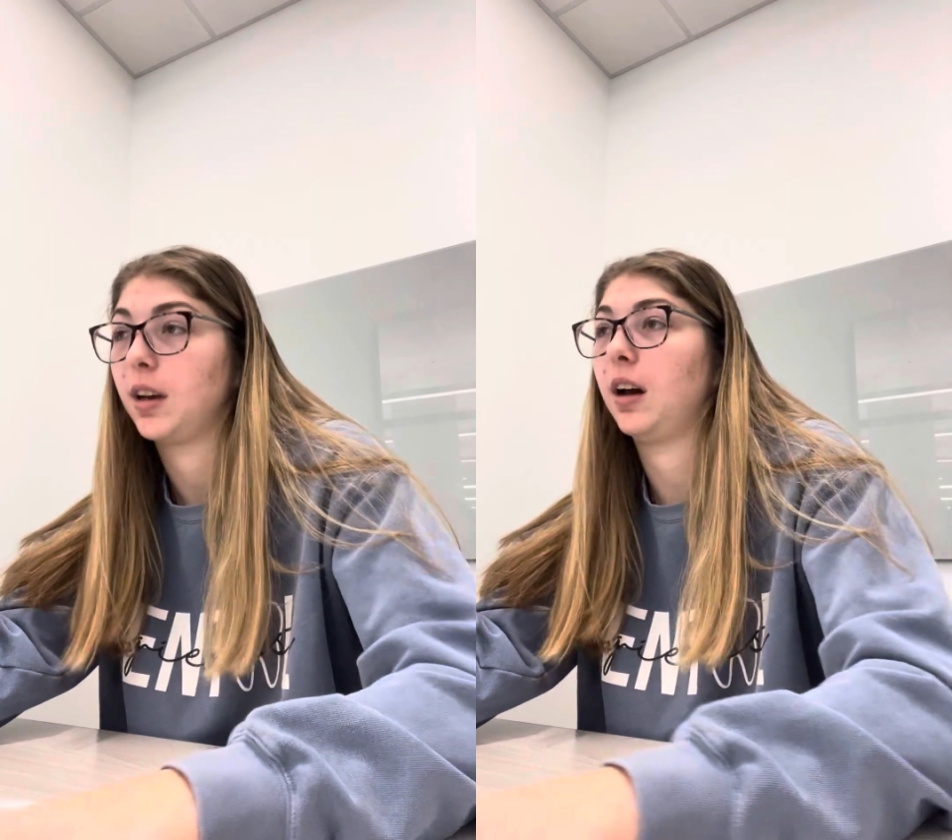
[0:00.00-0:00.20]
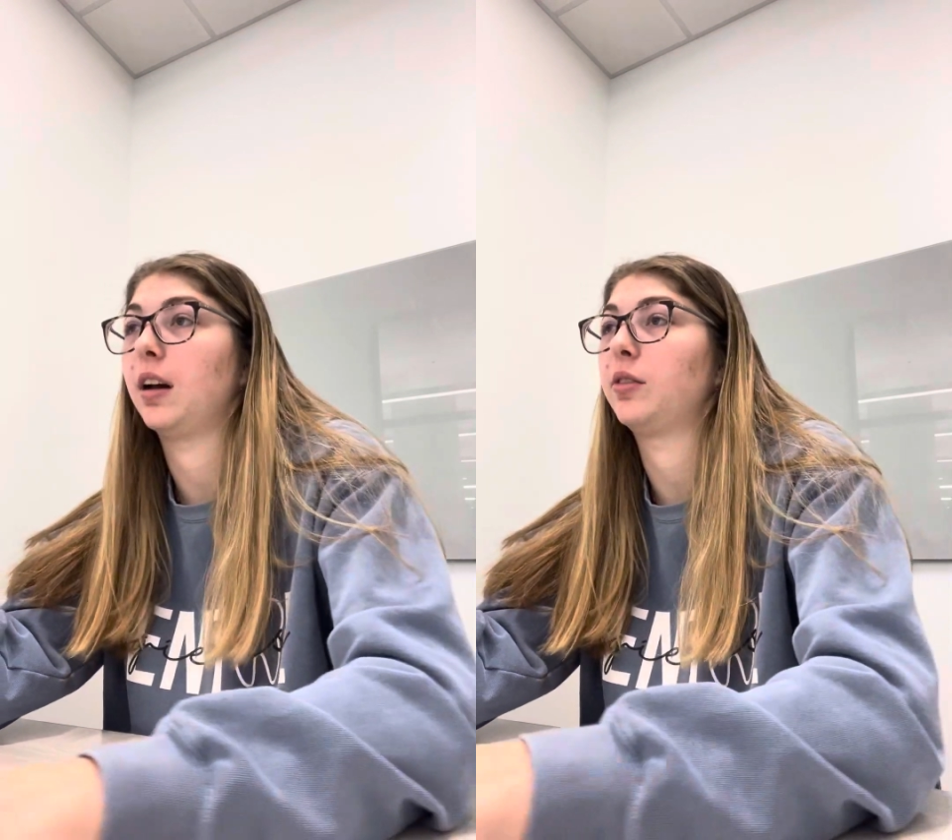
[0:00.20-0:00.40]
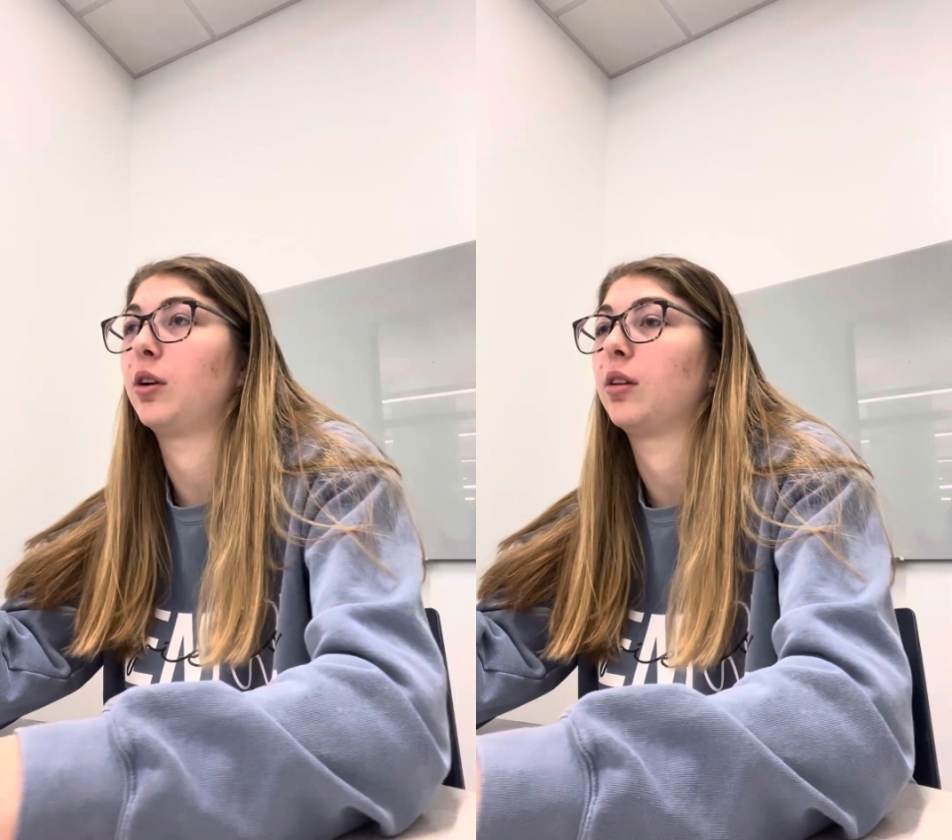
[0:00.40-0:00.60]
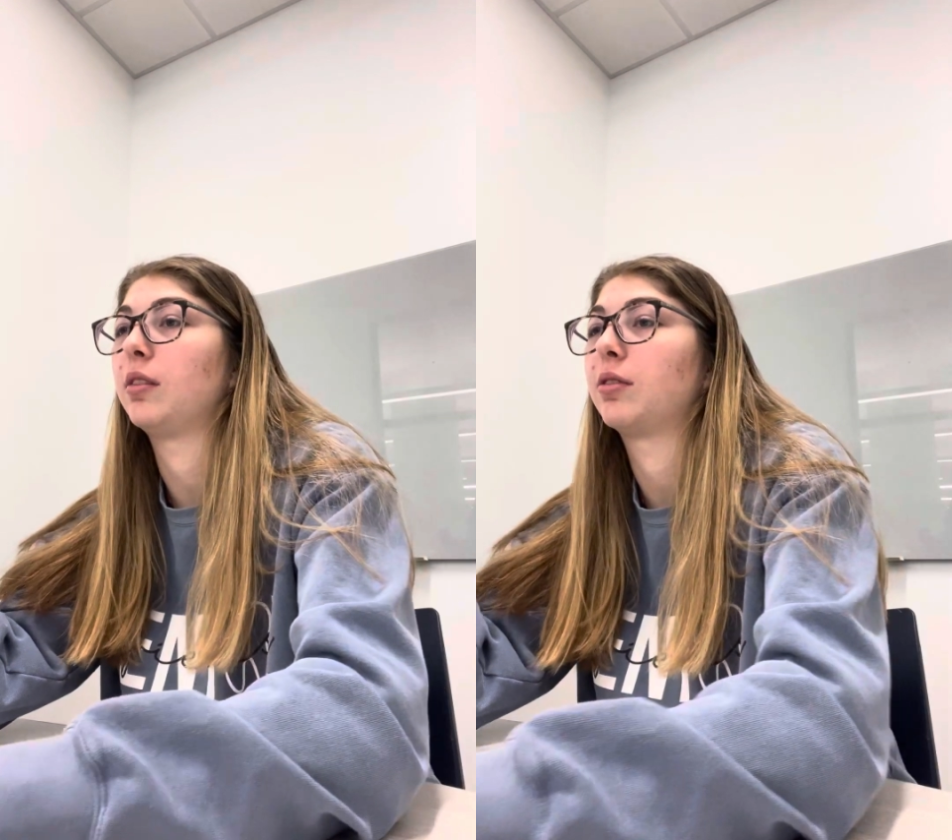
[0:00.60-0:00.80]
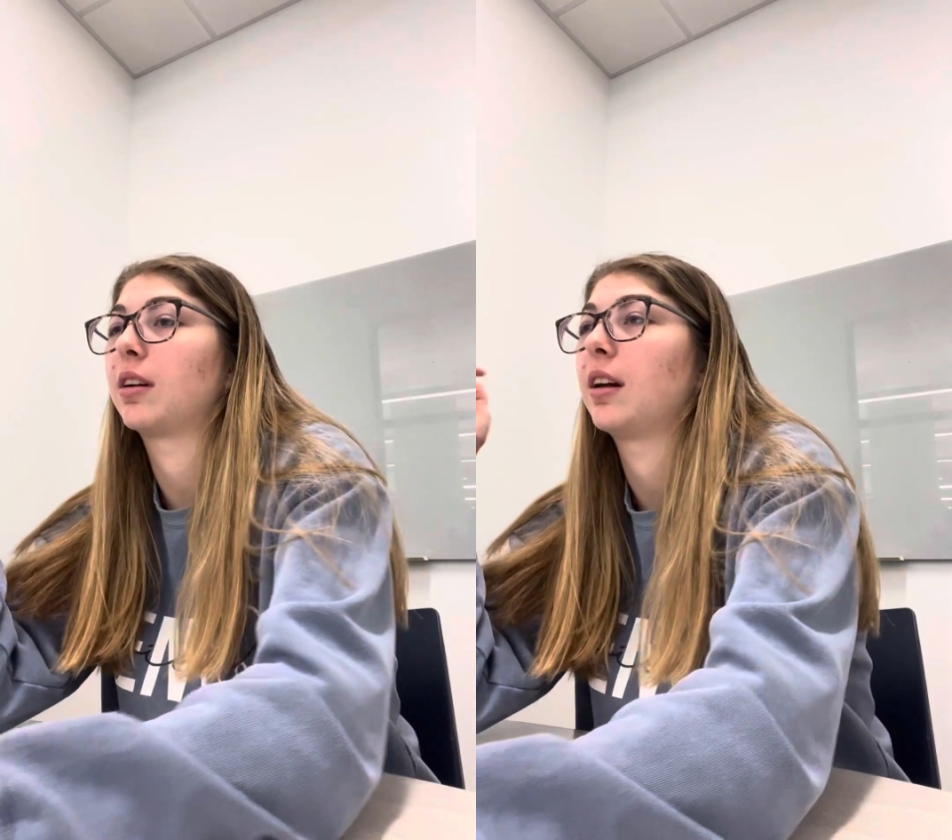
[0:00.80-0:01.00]
I totally
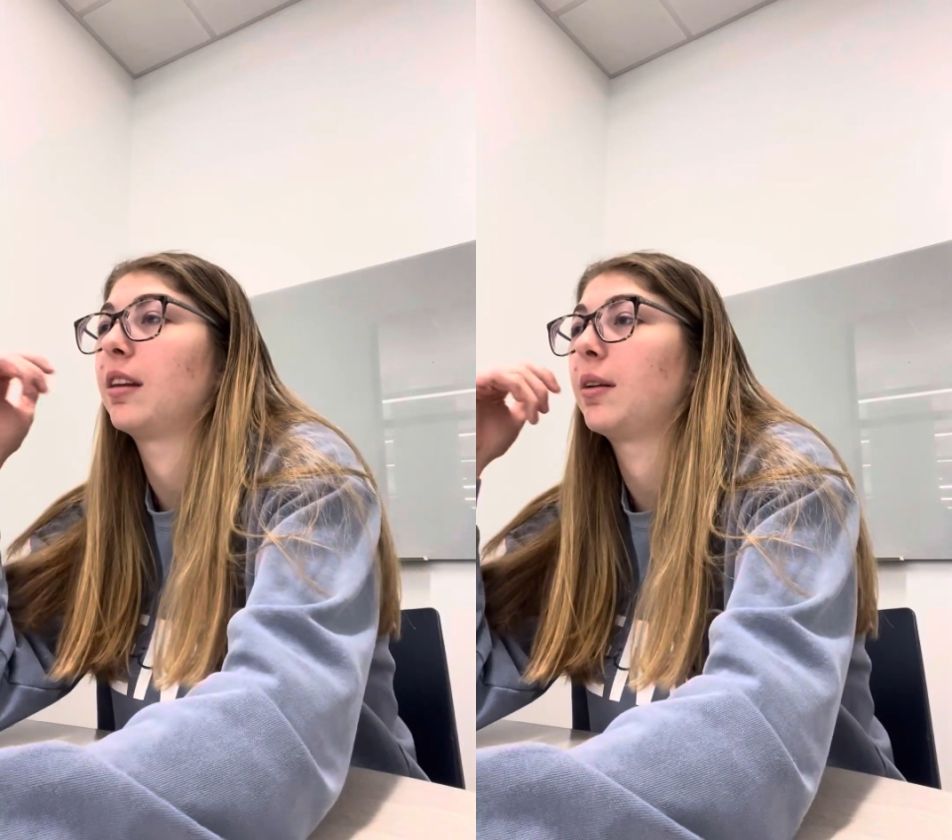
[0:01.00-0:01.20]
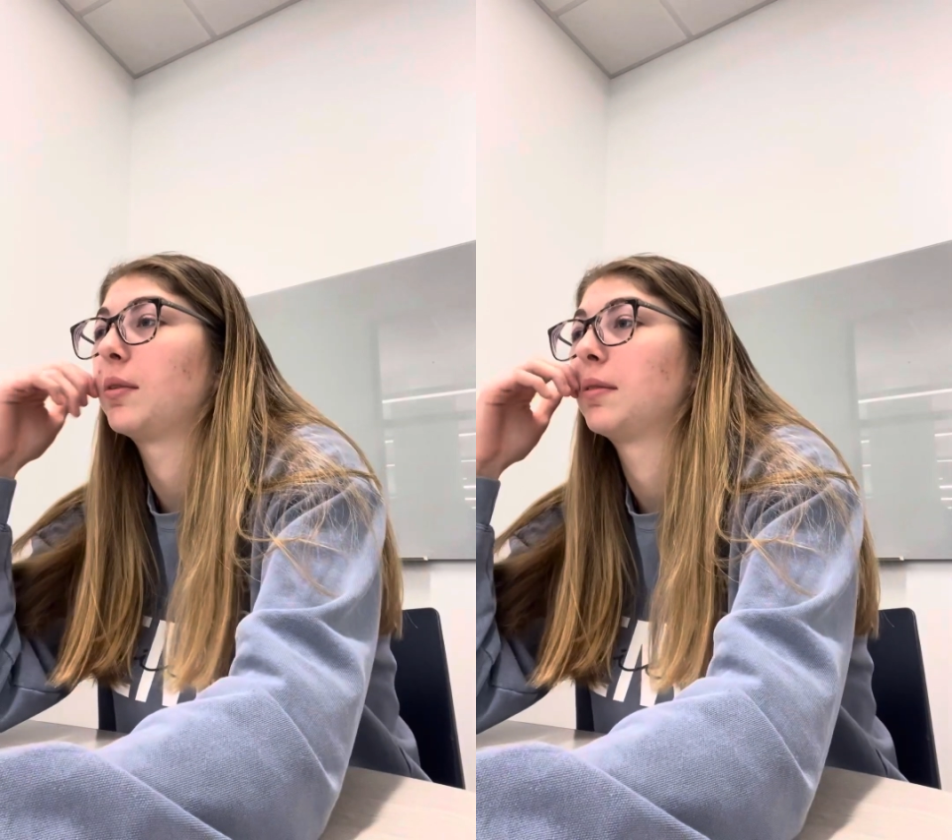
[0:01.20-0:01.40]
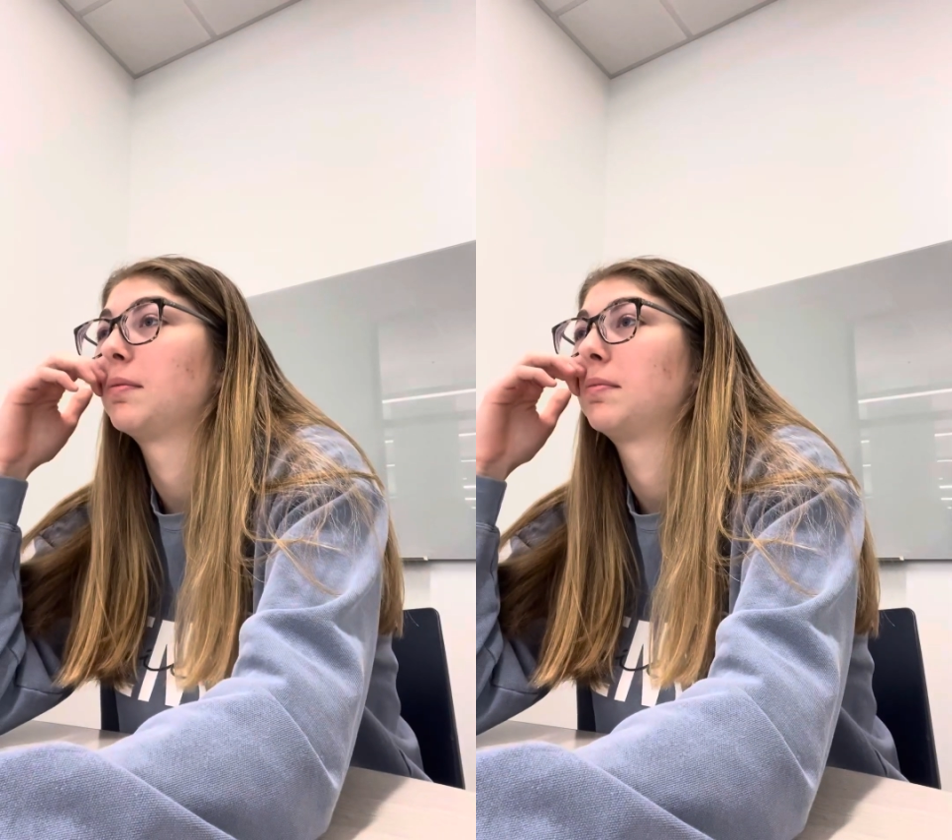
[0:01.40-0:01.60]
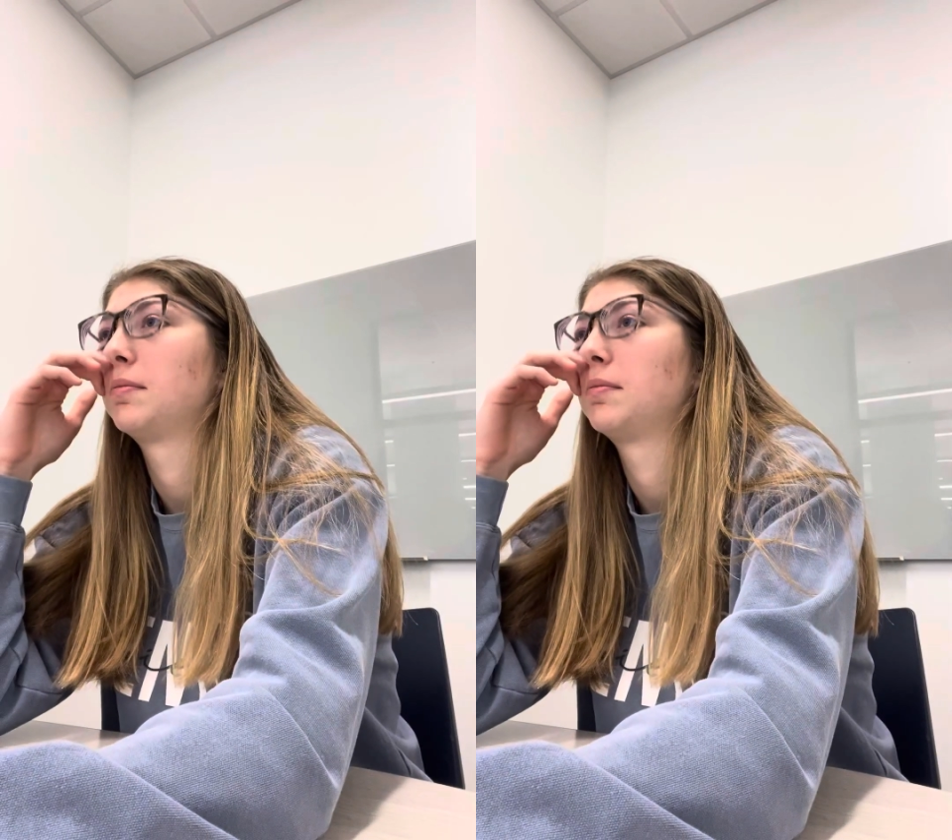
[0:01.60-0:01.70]
forgot that one.